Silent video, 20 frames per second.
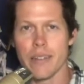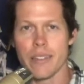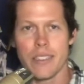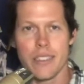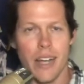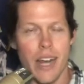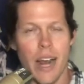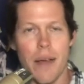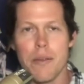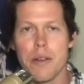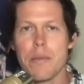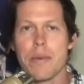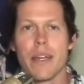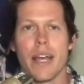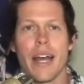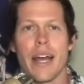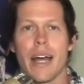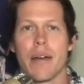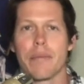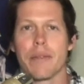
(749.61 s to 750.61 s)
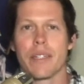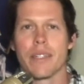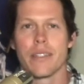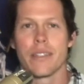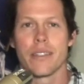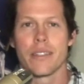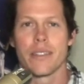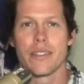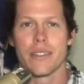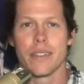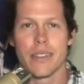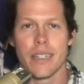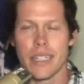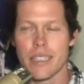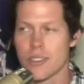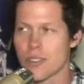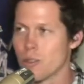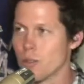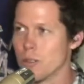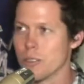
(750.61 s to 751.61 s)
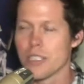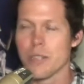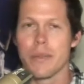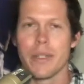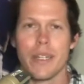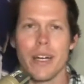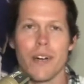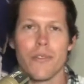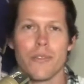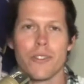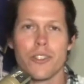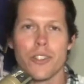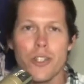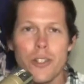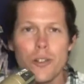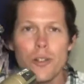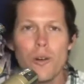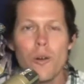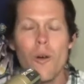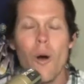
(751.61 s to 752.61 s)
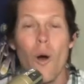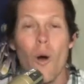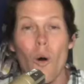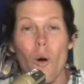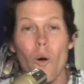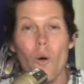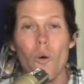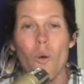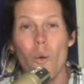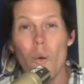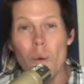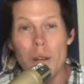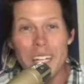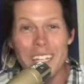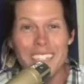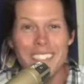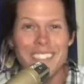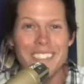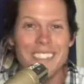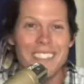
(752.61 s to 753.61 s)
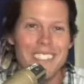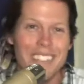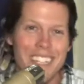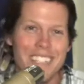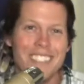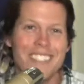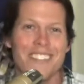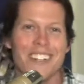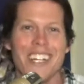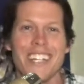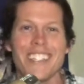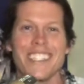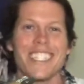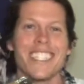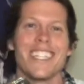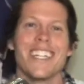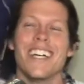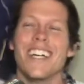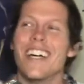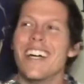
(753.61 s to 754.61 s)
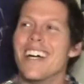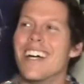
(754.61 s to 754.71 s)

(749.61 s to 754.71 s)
It's time to be happy. Like, school's gonna be out for 2 whole weeks, dude. That's crazy.